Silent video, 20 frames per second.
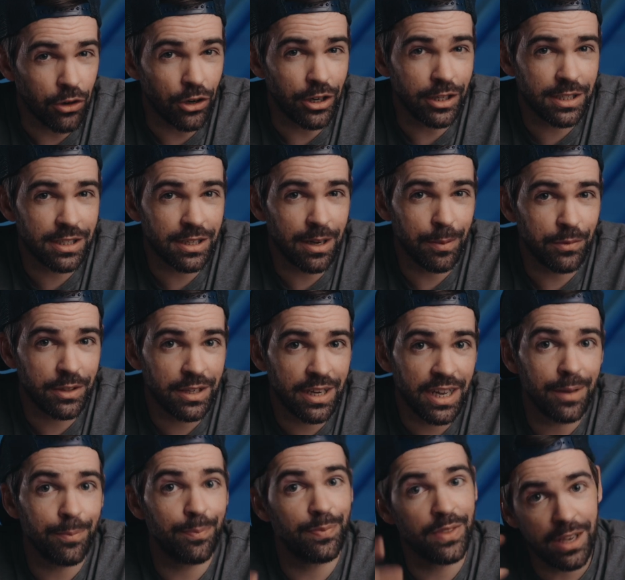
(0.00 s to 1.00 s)
learned
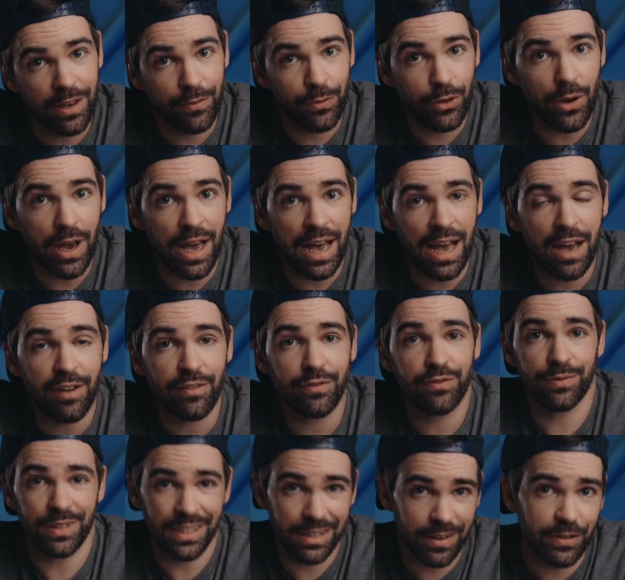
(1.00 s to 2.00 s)
something. If you
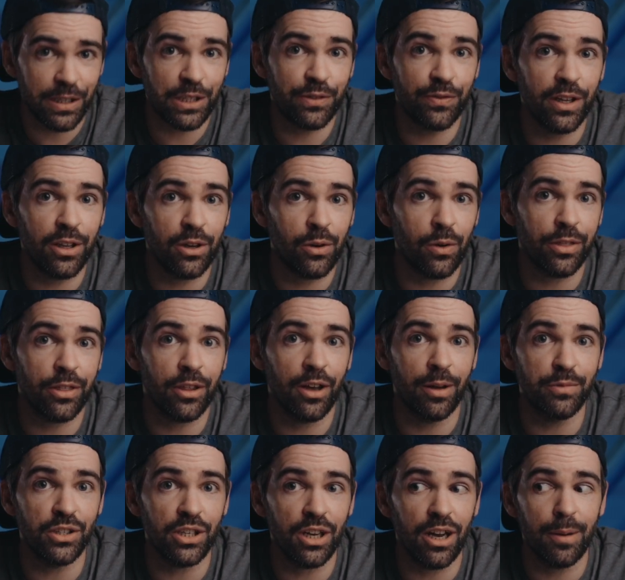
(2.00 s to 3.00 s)
have, give this video a
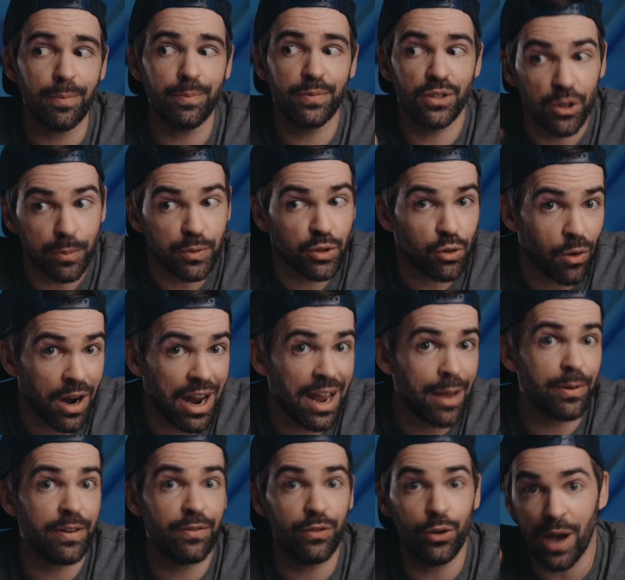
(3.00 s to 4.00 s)
thumbs up,
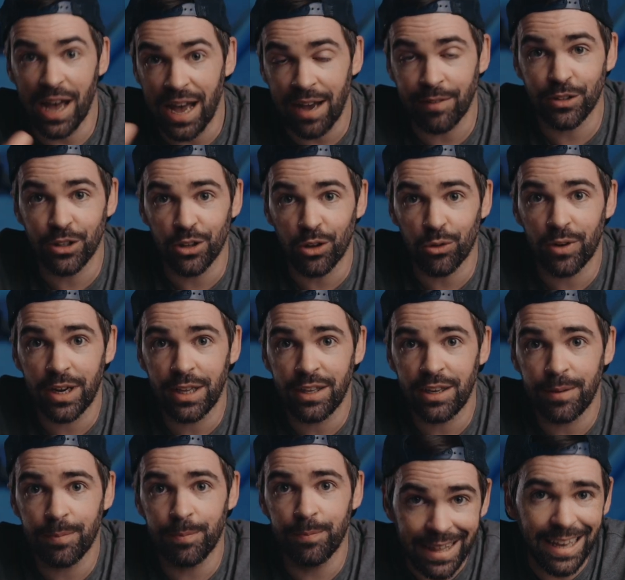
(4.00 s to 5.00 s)
subscribe if you haven't already.